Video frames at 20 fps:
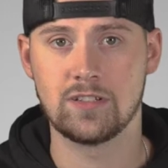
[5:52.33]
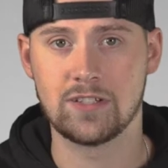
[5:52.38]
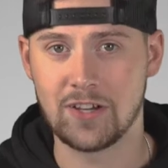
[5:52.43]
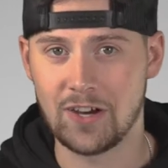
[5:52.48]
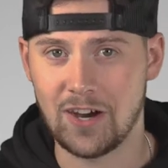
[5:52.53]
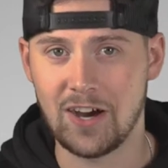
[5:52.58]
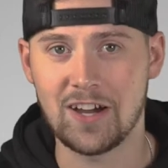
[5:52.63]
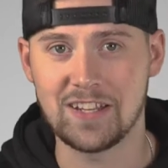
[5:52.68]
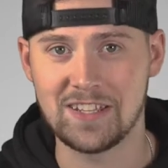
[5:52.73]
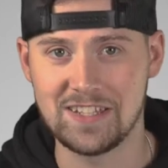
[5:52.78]

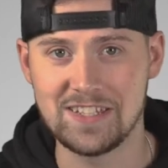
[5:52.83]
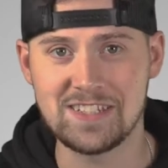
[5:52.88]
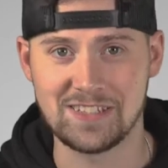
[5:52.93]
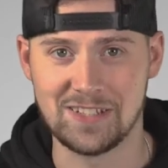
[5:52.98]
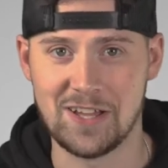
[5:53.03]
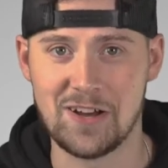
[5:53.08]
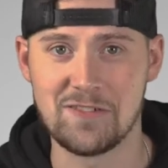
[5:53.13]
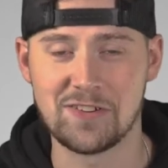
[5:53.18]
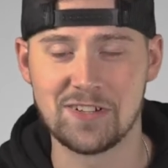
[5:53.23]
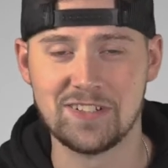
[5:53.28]
God is
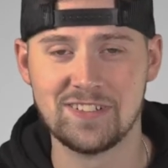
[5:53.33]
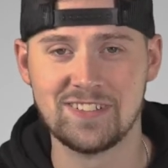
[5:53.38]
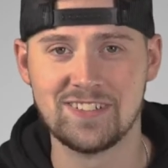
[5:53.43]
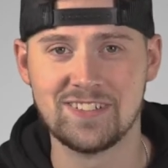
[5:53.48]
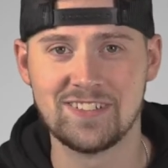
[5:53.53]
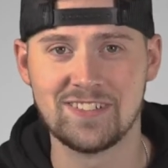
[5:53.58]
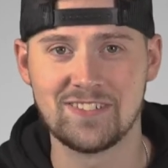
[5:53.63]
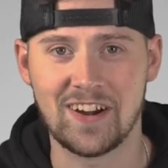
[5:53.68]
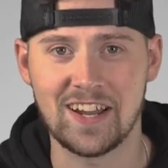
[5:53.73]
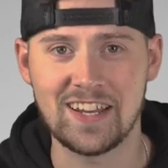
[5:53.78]
love
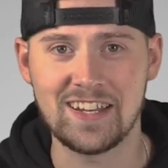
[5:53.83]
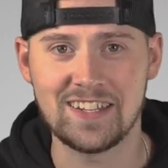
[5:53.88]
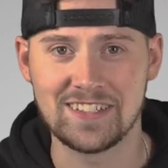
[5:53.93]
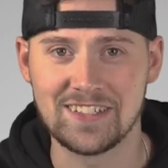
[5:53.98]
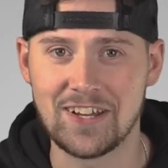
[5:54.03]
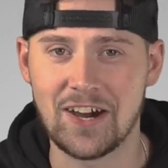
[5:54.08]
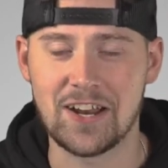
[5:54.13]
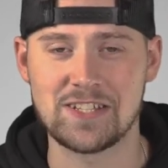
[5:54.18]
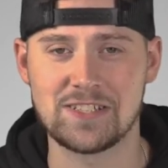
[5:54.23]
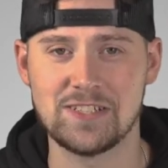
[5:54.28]
right?
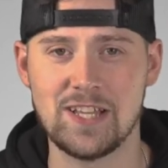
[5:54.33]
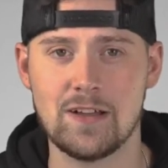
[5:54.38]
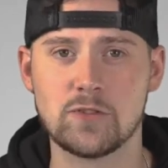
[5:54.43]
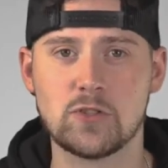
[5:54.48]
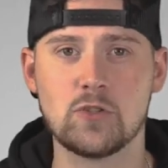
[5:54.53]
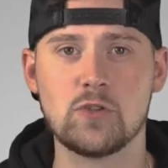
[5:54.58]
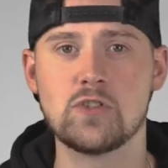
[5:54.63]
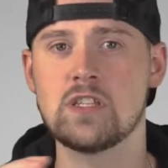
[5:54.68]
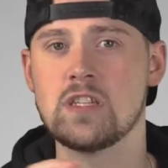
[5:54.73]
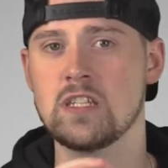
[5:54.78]
God is love.
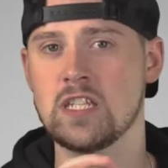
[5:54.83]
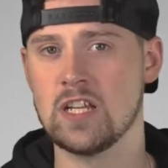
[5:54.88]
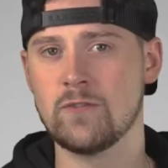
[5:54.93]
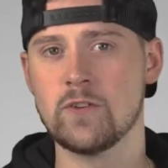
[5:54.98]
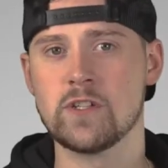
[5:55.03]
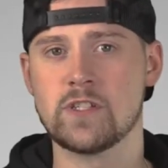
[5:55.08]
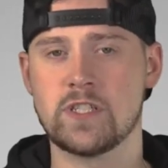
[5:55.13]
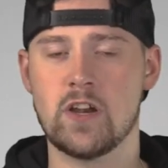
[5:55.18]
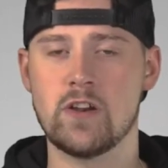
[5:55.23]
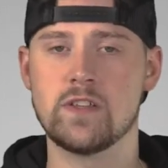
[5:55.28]
So you see the
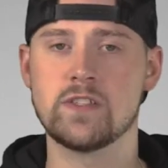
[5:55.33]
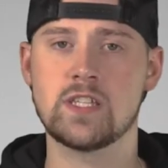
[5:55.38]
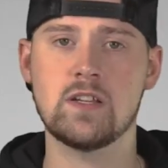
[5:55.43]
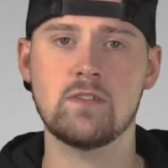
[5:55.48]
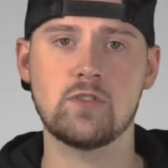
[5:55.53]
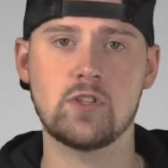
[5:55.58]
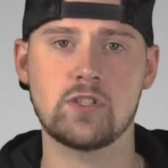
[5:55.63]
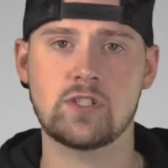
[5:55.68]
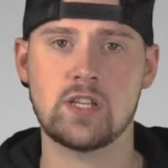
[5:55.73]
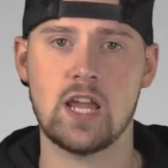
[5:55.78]
difference there. Instead
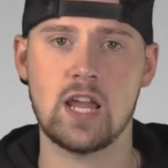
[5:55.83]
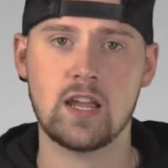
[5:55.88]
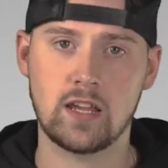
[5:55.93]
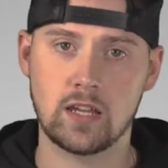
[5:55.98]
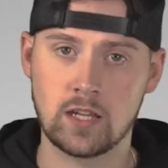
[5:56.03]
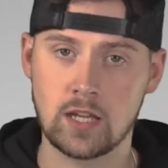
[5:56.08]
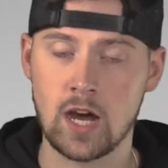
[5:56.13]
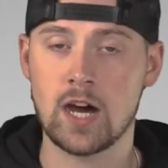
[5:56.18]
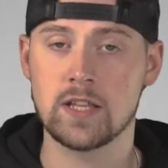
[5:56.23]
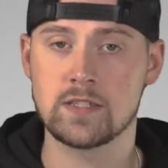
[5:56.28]
of just
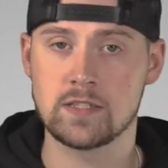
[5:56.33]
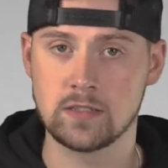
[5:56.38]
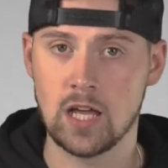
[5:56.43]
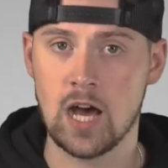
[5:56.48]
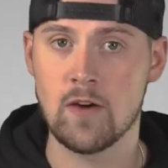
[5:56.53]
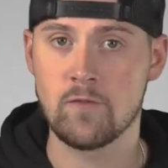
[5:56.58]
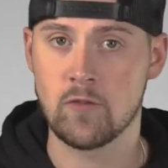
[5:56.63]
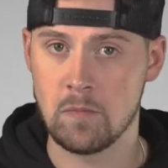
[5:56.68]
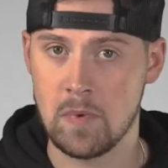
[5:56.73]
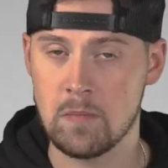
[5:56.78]
saying God's
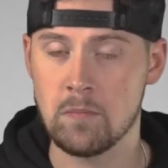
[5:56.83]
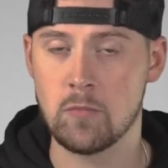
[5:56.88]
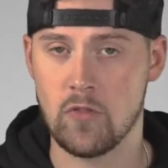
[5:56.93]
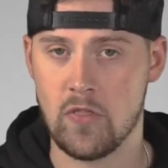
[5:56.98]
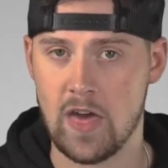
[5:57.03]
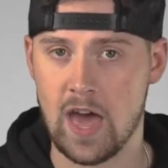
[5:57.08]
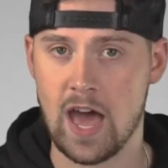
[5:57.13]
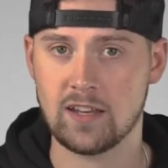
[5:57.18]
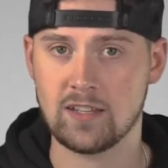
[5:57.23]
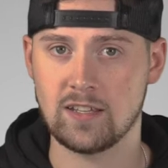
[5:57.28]
love, remember
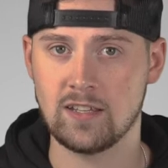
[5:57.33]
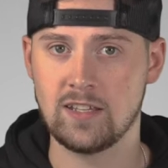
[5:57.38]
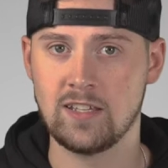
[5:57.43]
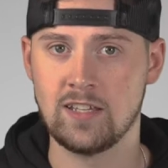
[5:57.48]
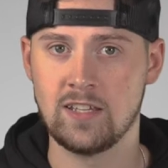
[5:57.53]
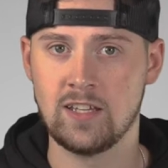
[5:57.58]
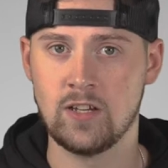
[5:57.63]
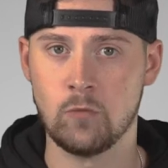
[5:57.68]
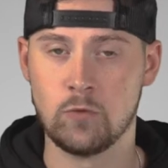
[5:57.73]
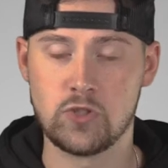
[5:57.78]
that,
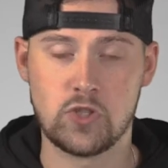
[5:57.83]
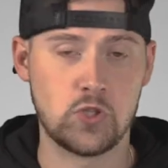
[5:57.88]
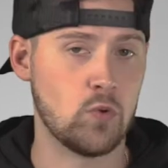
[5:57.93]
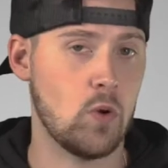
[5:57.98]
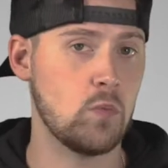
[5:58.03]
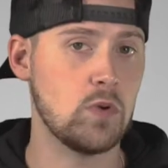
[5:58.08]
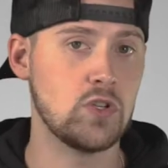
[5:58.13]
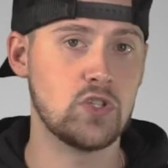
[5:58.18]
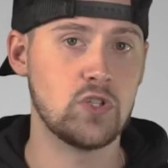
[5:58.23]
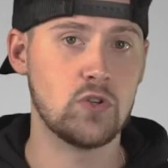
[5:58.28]
which is
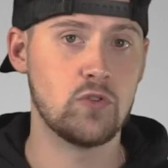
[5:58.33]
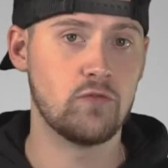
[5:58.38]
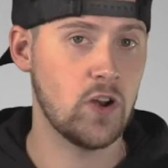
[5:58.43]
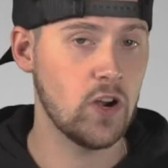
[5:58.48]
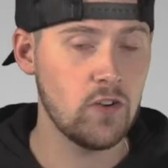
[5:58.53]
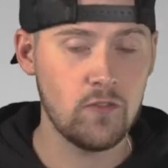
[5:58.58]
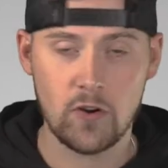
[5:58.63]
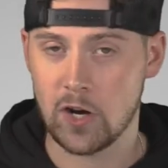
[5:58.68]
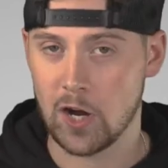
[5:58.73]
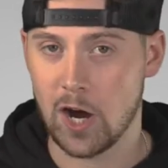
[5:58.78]
what we do
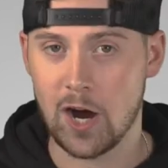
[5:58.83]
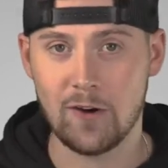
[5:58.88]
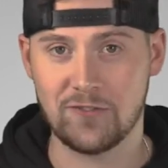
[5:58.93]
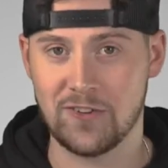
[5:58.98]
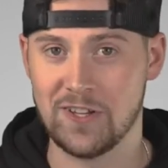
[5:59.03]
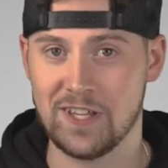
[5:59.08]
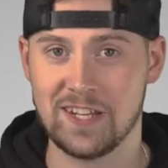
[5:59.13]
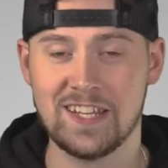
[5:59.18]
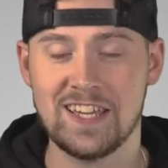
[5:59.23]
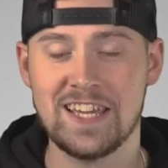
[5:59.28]
very, very
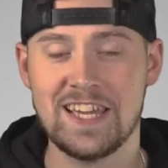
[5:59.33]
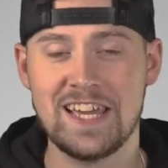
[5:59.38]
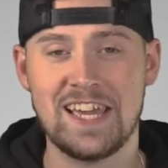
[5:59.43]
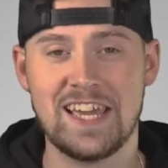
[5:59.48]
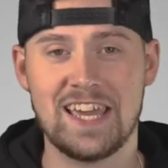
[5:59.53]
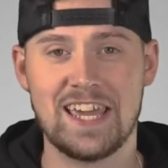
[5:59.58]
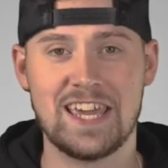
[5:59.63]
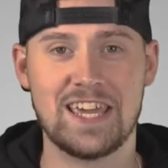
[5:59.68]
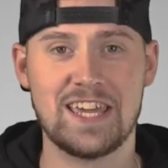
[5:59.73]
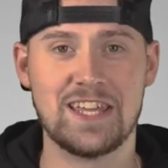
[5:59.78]
often
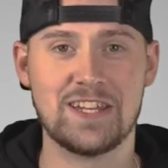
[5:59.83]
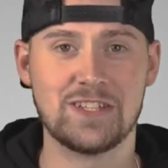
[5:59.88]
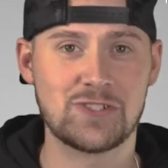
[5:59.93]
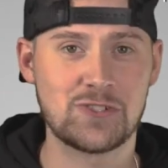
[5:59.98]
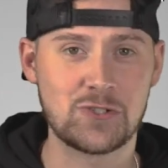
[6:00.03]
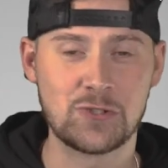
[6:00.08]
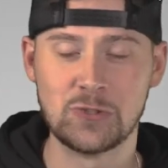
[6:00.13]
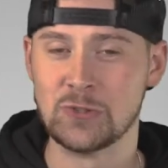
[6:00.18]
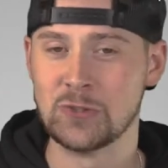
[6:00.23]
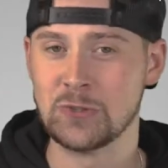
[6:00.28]
in
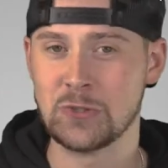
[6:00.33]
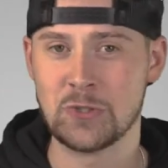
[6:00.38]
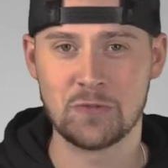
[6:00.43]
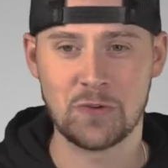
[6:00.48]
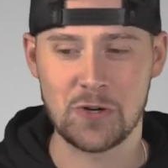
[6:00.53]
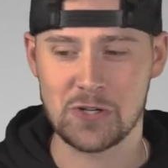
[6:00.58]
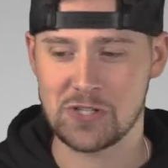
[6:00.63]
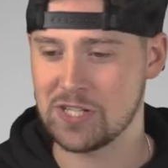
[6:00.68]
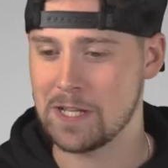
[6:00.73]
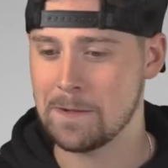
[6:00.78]
school,
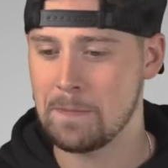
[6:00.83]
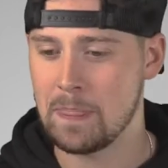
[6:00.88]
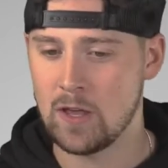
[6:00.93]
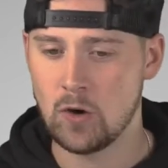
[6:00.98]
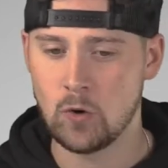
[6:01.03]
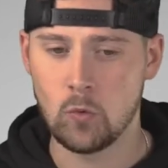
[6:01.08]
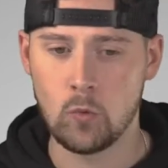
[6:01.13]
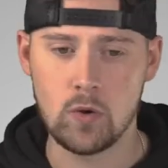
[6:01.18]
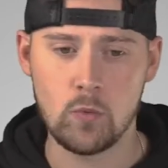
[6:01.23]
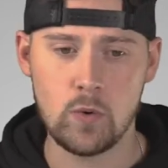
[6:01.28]
university,
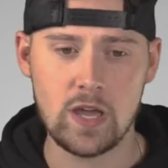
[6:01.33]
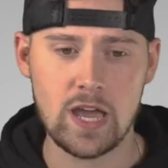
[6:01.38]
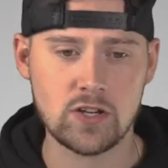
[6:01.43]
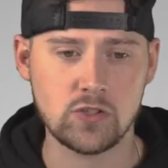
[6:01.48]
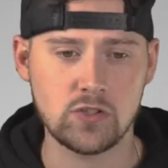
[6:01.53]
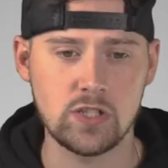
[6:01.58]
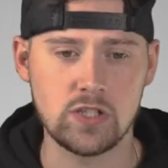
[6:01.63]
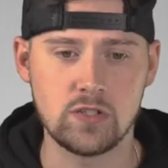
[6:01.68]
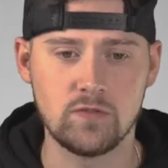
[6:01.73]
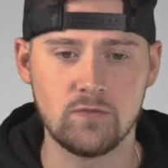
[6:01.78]
we, we
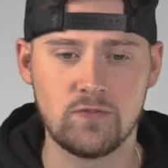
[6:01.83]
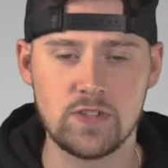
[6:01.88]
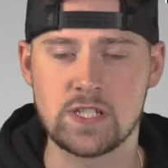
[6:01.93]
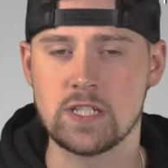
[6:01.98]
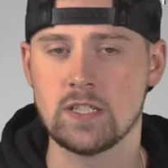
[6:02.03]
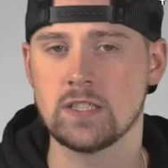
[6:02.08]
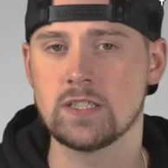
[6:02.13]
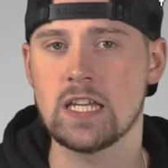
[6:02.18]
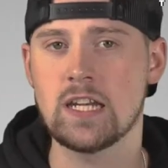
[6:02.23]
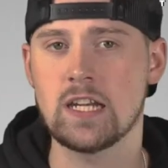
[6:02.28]
actually
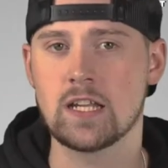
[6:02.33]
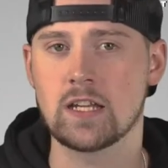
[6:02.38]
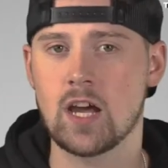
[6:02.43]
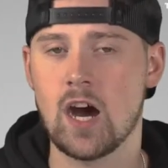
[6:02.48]
facilitated a